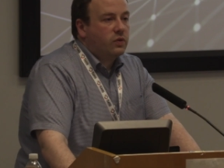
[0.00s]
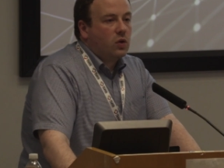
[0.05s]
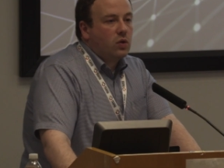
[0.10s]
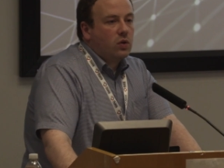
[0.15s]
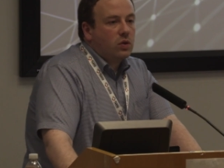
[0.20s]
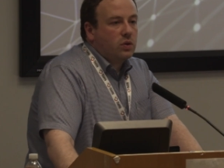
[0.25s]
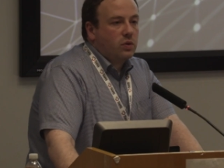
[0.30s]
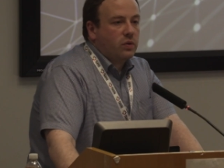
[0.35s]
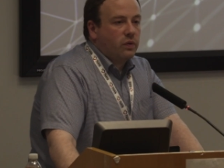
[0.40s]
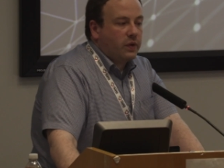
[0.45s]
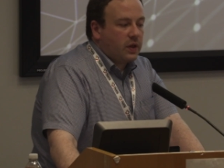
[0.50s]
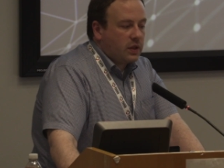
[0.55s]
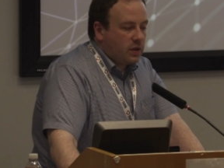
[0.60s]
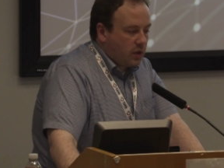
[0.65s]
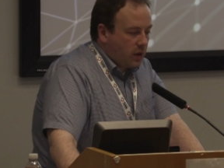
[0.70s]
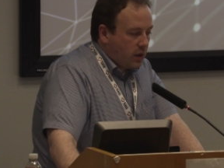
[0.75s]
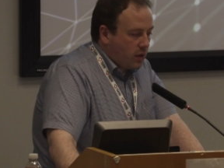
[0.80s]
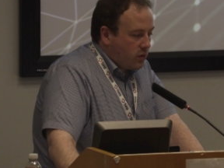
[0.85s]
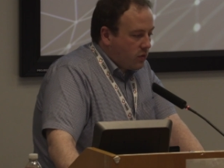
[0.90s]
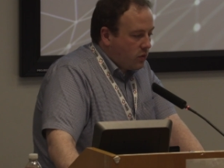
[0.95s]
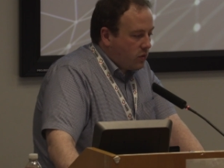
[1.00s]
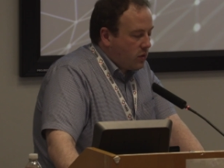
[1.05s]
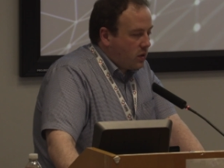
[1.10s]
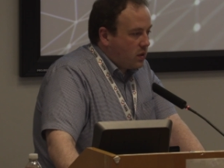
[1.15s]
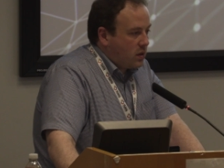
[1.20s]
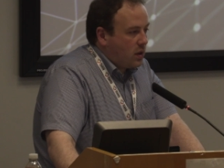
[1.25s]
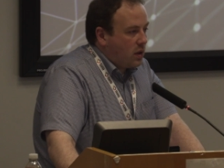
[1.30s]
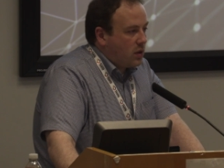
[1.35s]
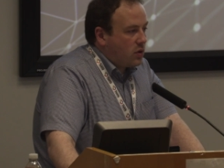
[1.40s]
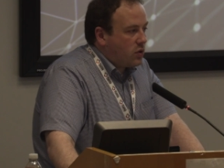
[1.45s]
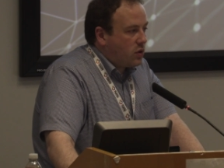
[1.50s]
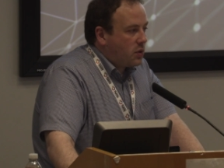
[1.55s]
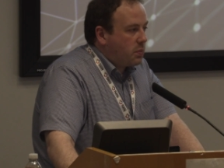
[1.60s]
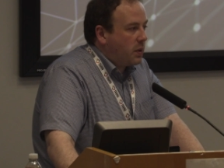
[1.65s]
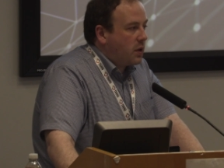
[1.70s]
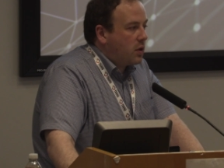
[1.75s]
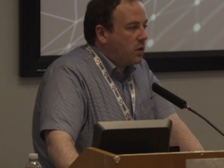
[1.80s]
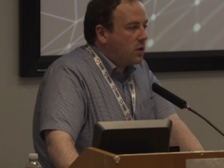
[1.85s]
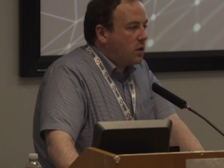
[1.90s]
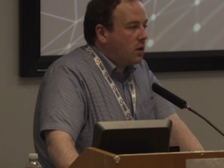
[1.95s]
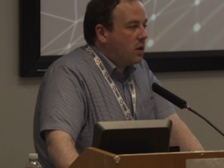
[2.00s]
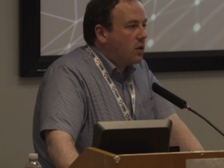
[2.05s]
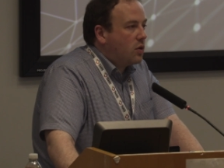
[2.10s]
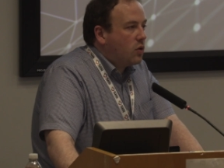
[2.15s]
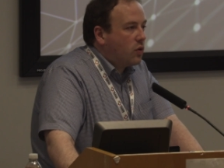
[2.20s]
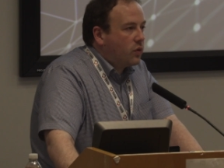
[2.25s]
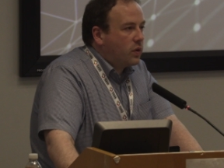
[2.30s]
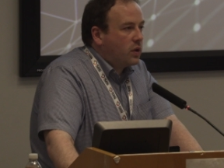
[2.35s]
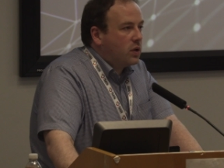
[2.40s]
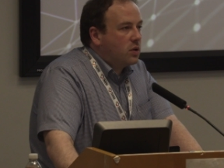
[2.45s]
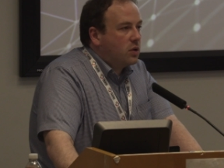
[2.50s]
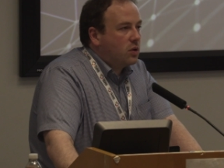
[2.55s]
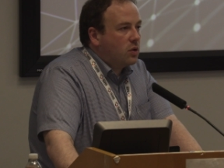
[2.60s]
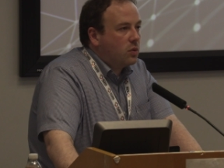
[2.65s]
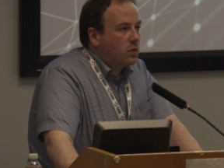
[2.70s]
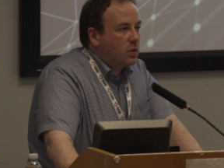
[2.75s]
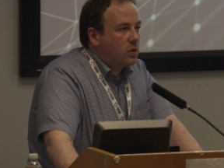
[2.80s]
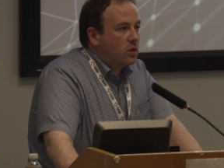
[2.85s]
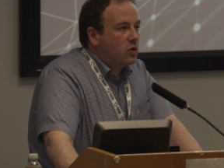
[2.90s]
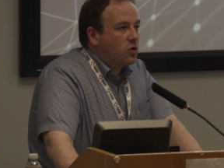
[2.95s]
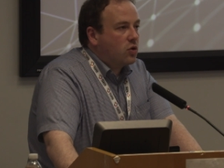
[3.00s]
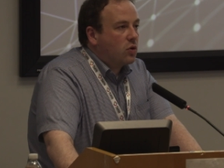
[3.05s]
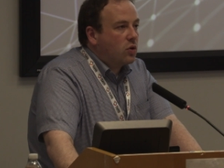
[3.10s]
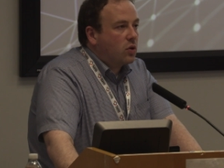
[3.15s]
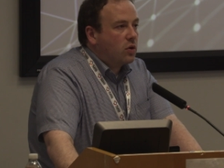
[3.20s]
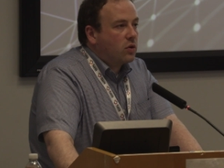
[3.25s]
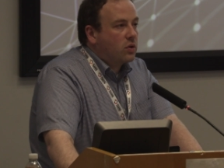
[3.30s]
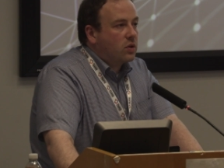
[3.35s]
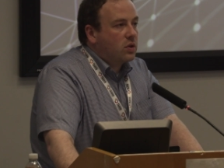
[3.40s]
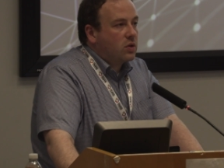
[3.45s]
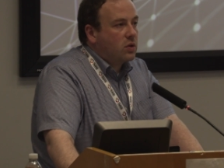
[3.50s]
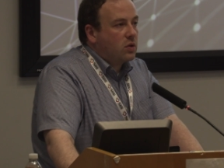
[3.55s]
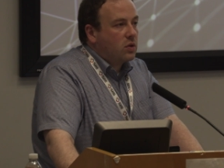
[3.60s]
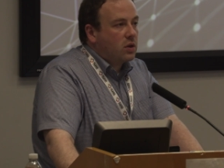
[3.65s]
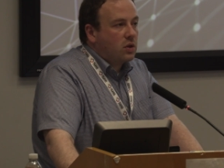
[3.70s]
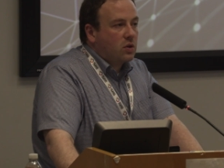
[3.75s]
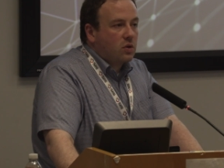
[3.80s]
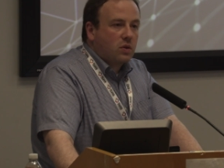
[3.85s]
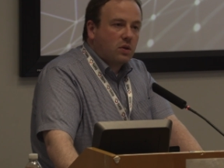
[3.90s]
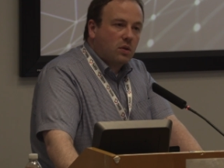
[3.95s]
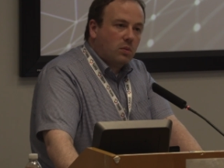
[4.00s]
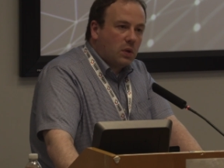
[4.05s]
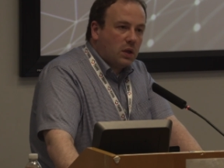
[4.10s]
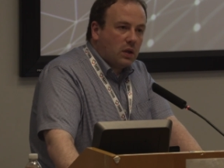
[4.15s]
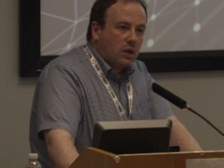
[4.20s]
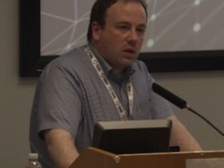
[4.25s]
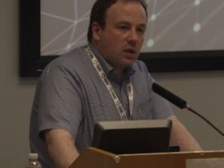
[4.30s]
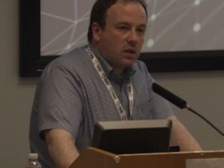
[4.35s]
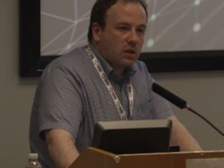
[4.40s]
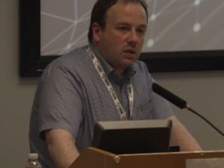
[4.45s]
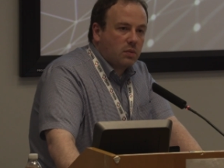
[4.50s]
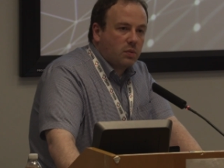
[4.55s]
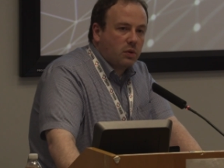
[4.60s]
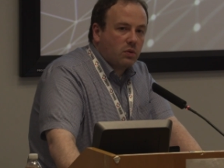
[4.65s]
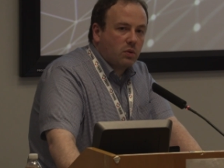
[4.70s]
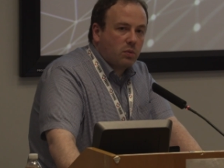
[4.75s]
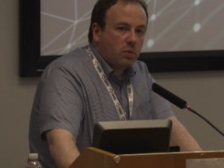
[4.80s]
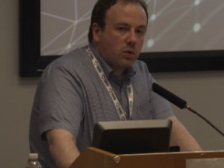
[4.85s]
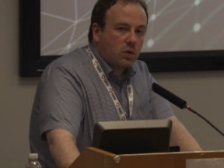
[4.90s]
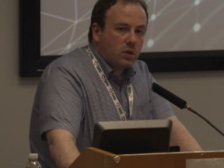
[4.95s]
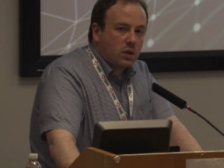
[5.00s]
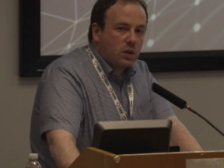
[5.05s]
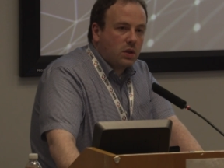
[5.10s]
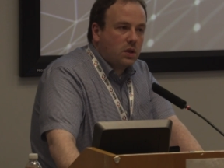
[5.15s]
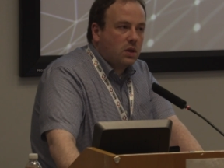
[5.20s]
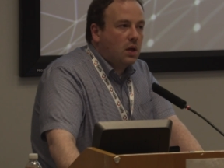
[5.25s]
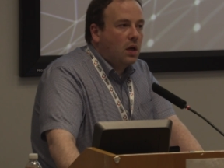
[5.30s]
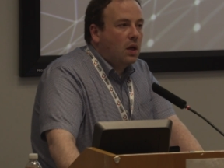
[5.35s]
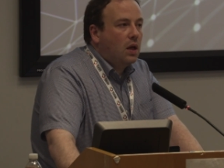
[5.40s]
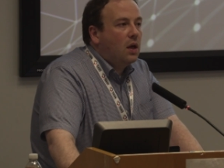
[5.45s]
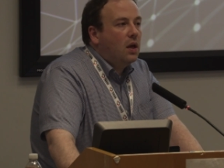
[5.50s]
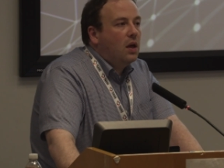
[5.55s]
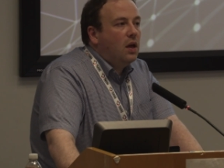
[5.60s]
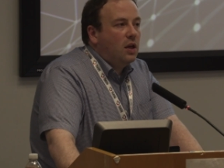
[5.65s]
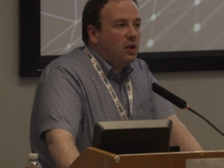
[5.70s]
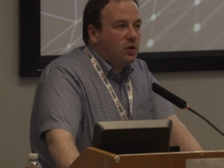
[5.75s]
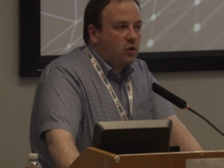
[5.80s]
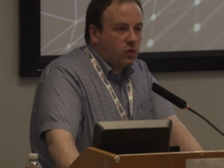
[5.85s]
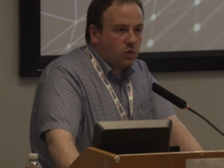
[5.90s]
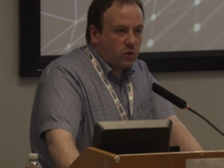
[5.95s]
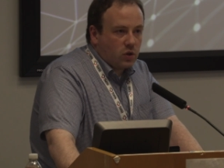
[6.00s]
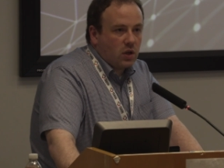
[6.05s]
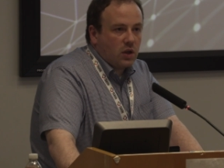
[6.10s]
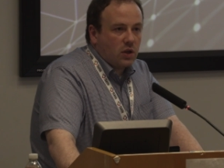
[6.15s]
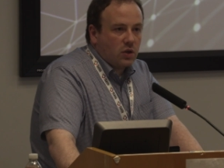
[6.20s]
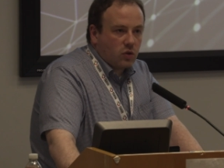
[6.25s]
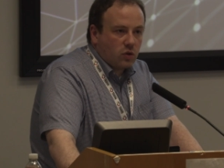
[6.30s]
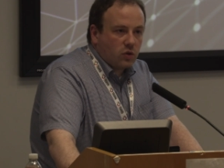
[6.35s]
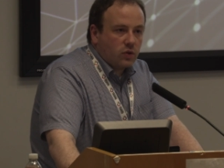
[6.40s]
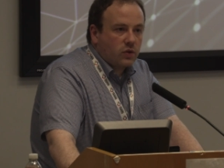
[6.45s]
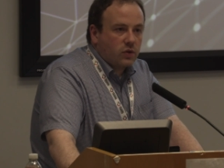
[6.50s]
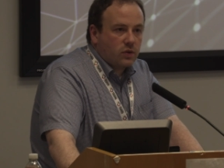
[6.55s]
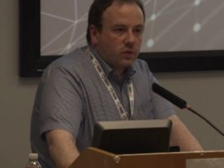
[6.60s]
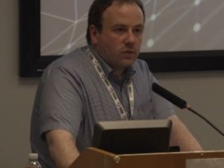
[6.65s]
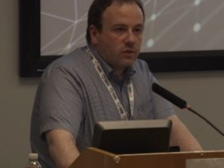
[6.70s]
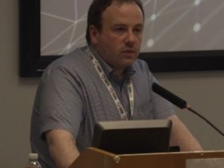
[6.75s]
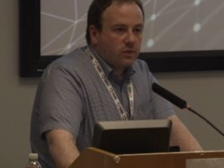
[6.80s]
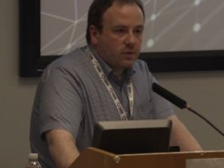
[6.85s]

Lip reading: talking to investigators to say just because it had nothing to do with the drug or the study doesn't mean it has to be reported, it usually does.